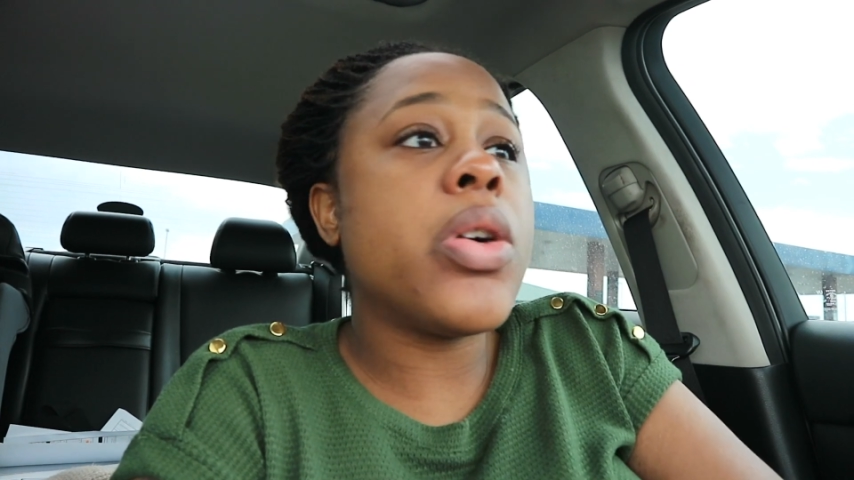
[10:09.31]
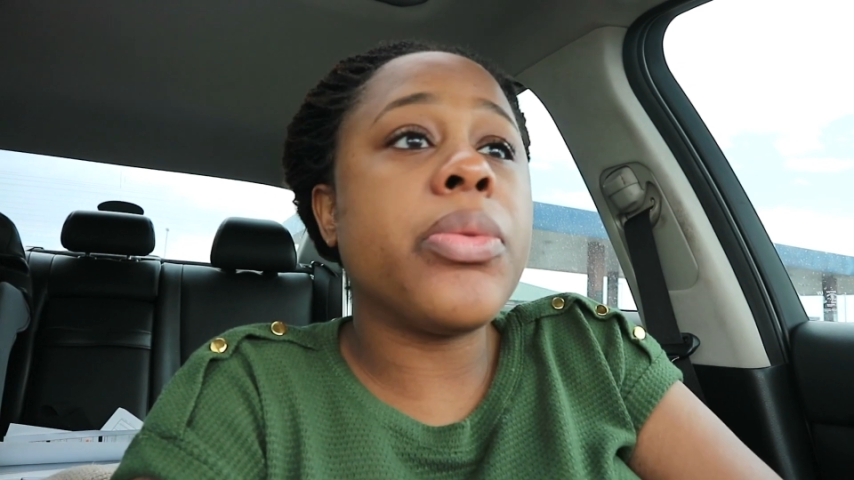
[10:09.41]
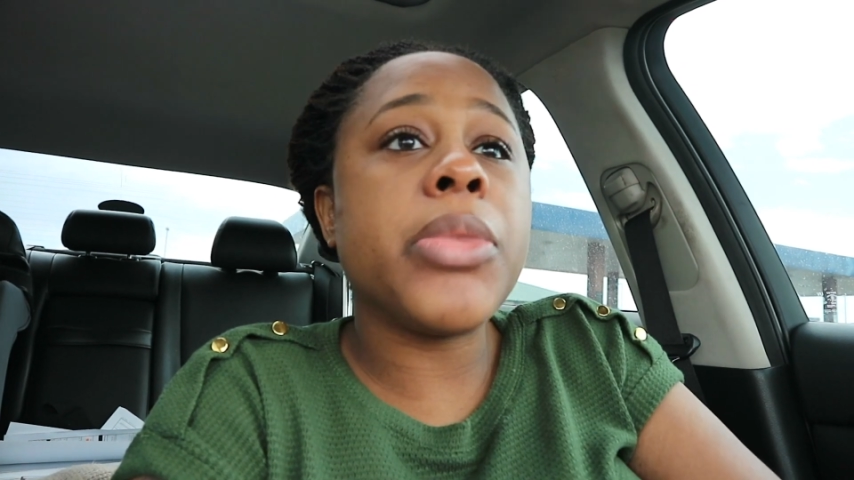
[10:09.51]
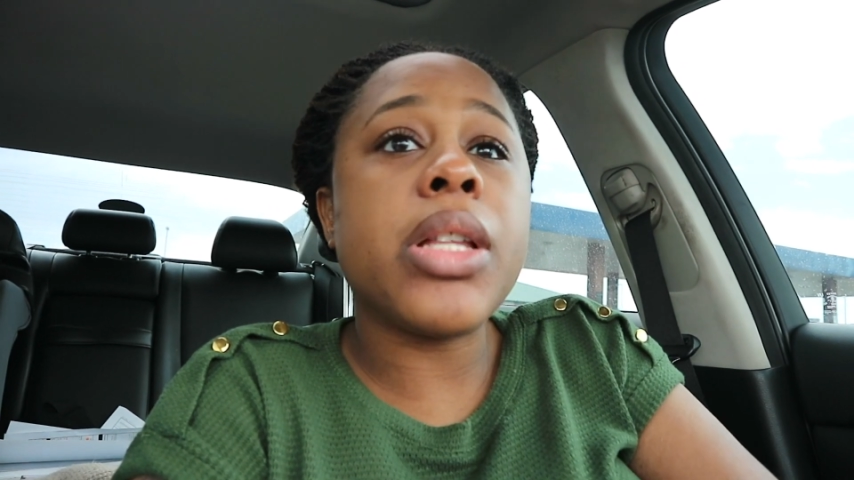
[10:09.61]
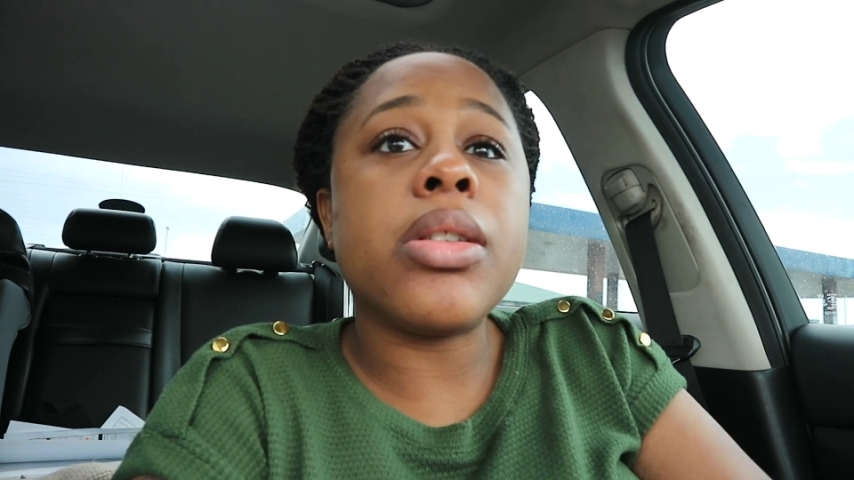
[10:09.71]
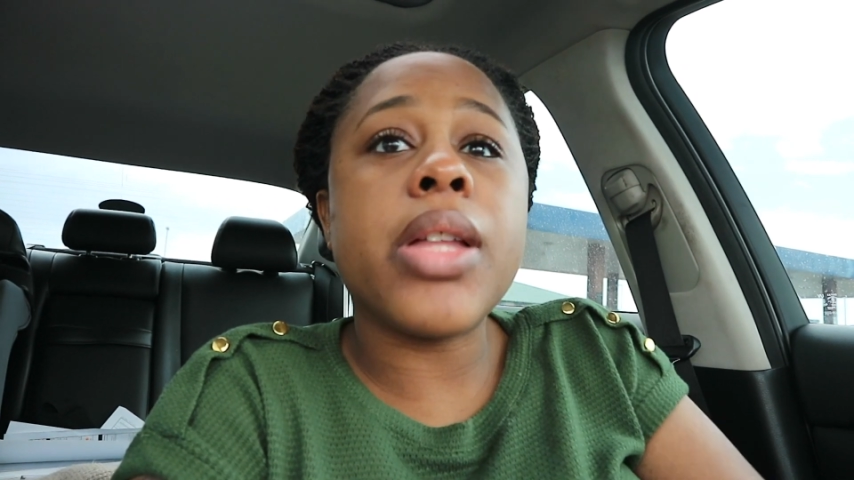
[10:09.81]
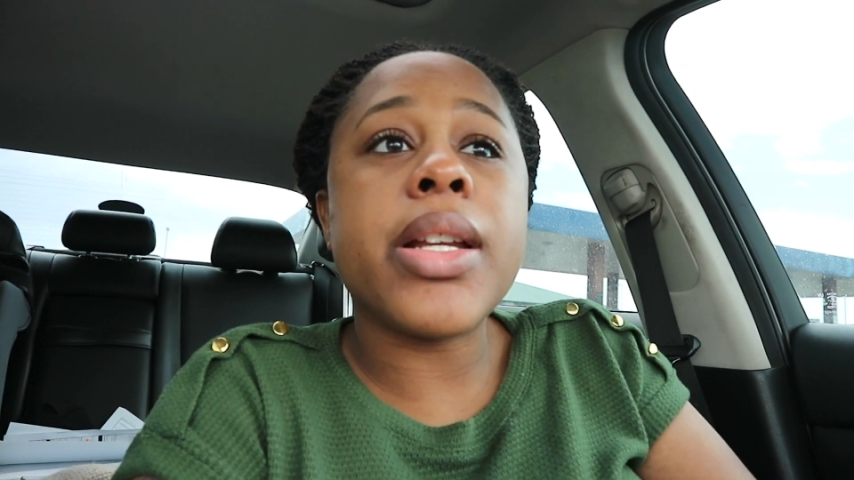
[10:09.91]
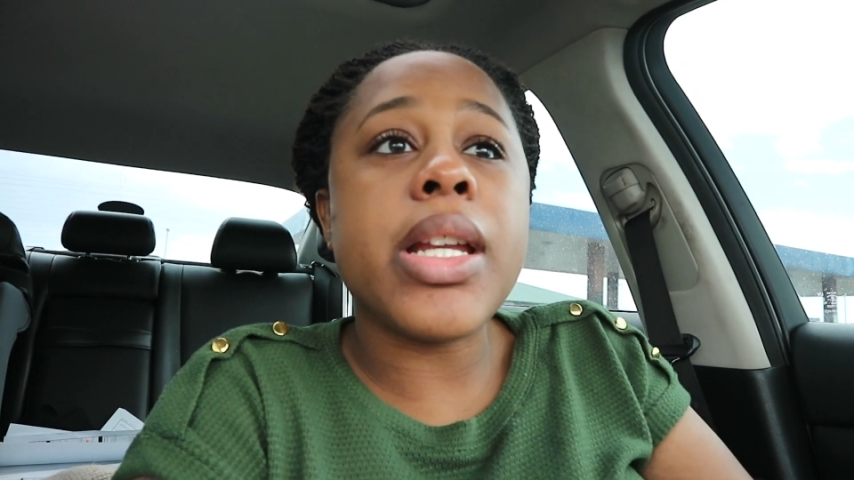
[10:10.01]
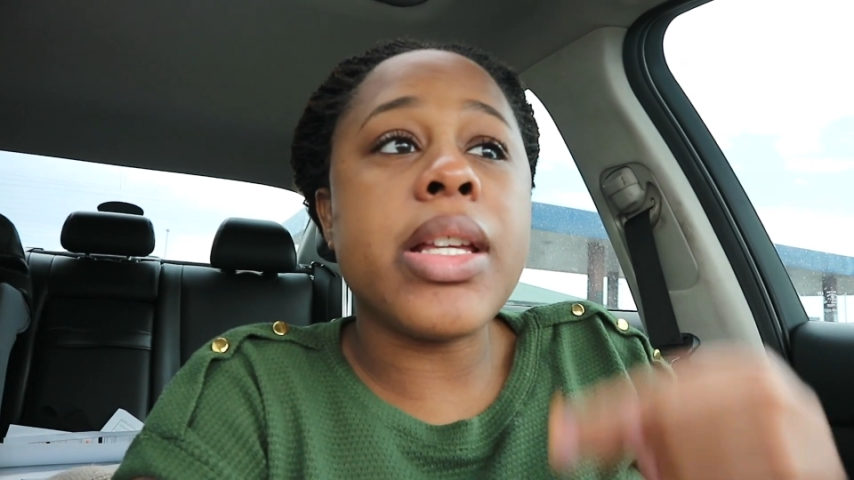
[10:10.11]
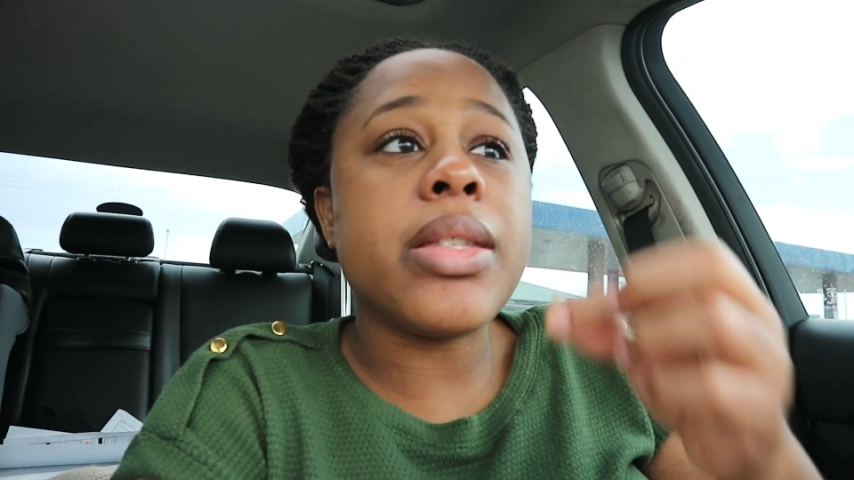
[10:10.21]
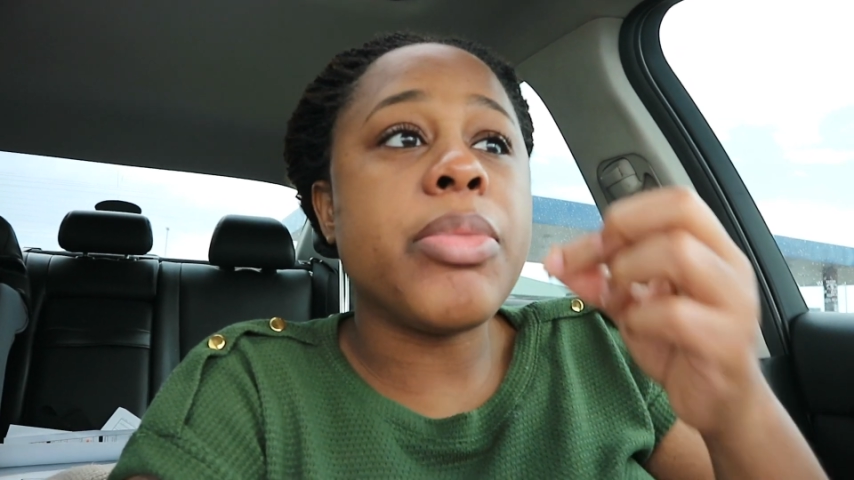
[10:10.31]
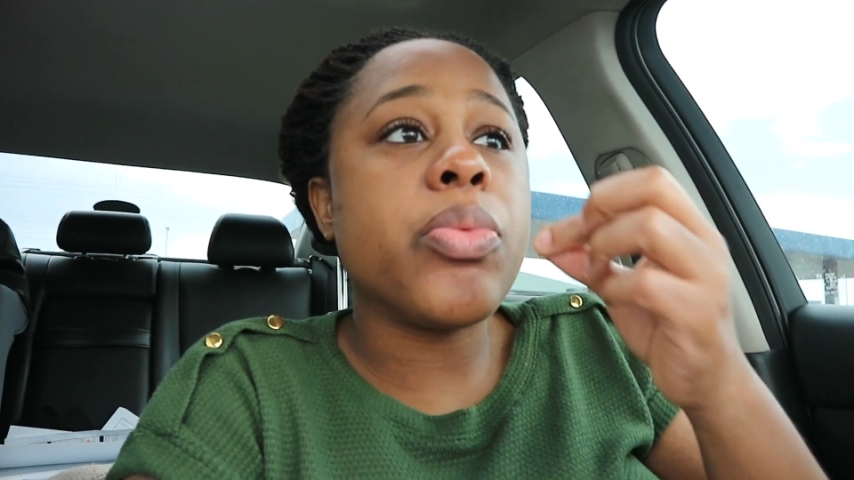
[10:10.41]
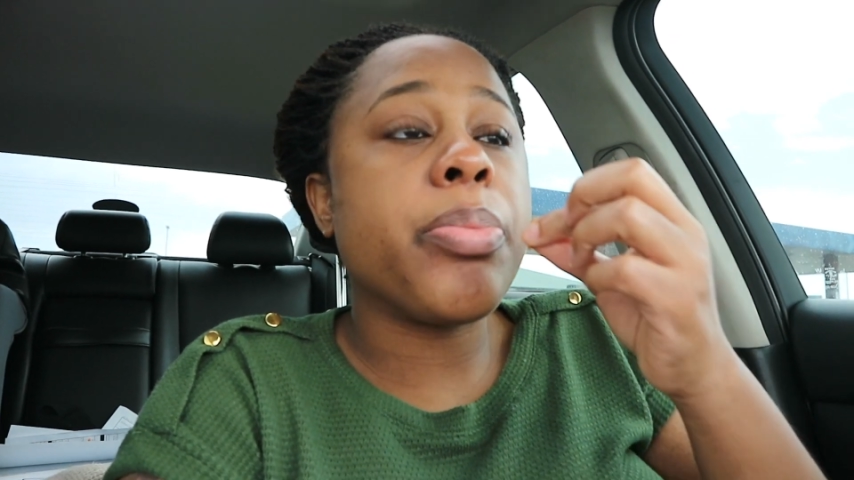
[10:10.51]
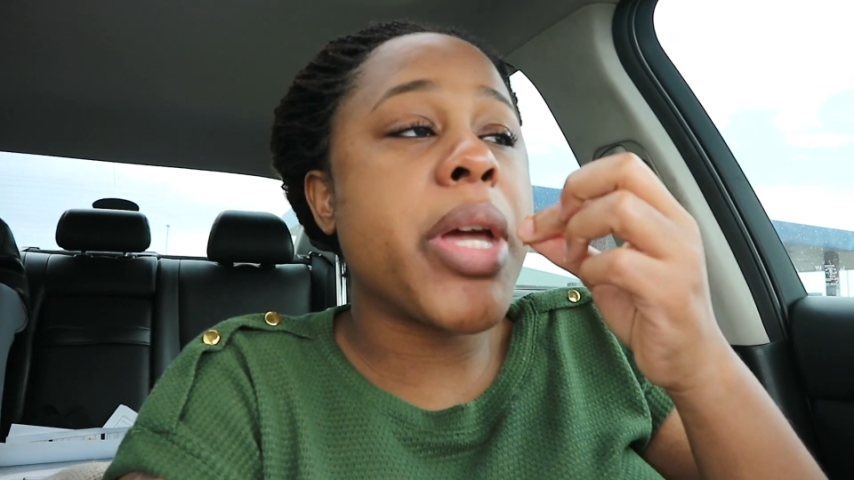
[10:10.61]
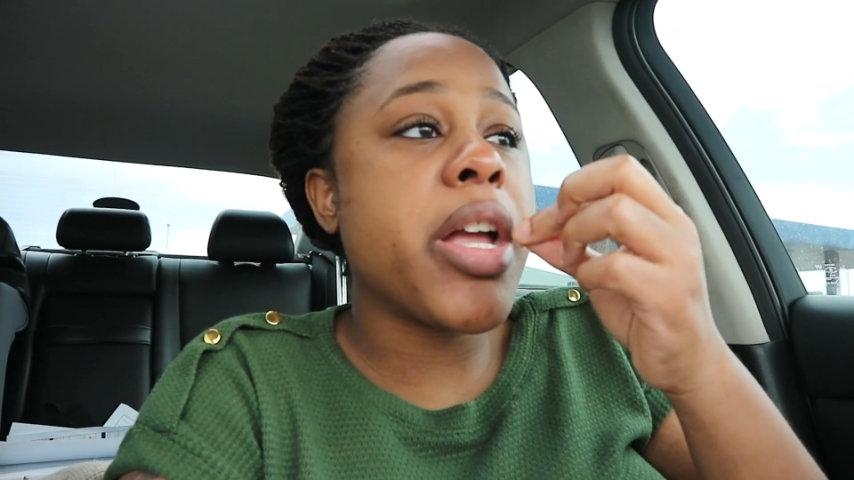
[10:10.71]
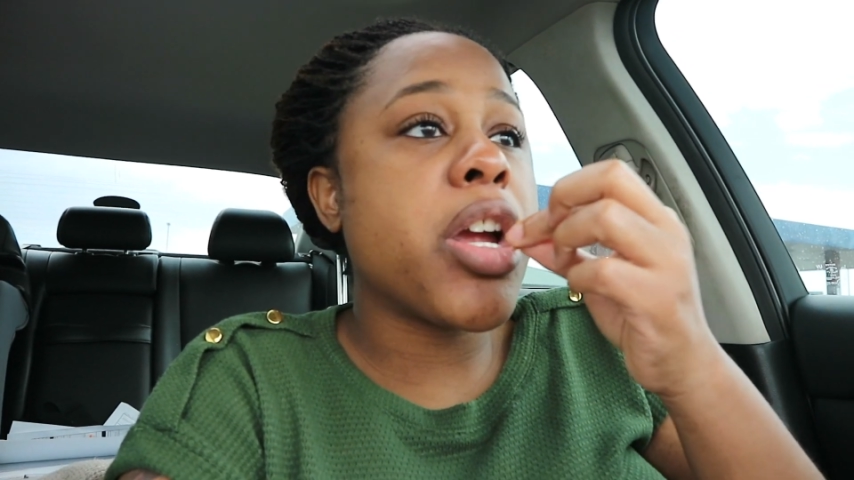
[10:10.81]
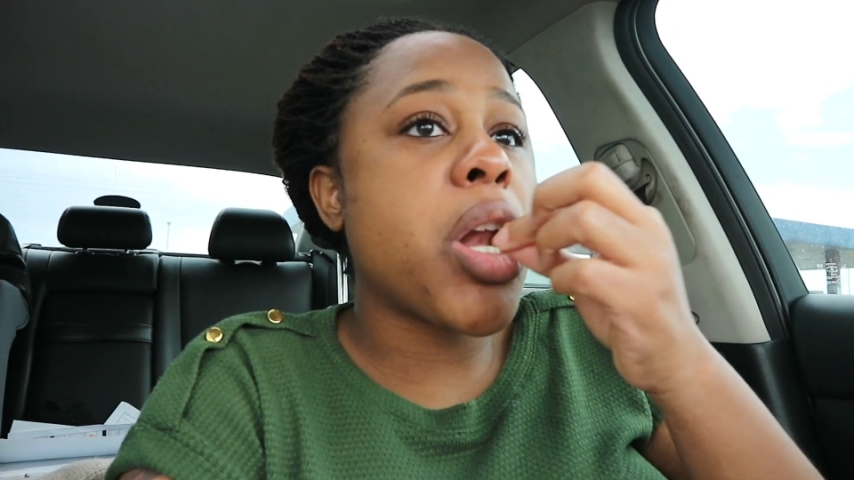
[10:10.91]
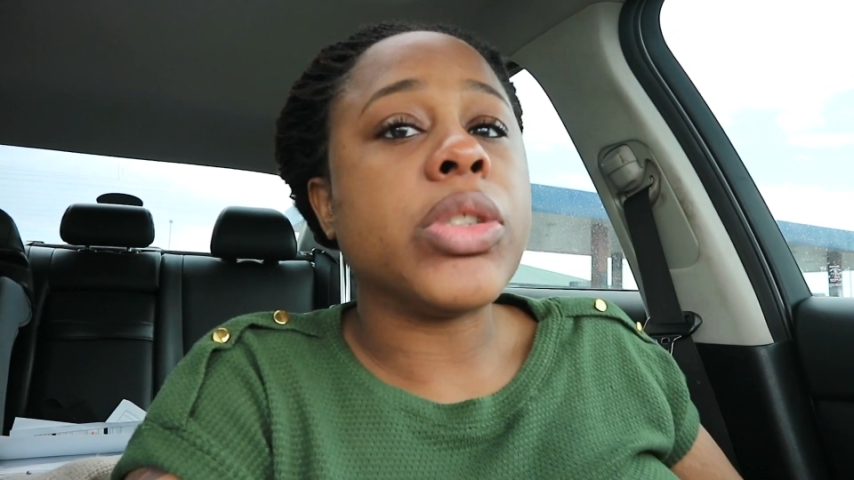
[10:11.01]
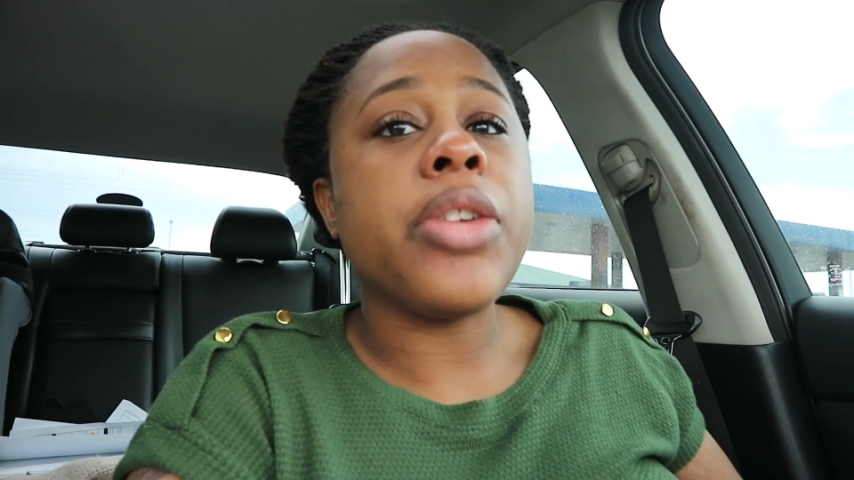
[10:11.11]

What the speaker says: of them that look like they need to be repaired.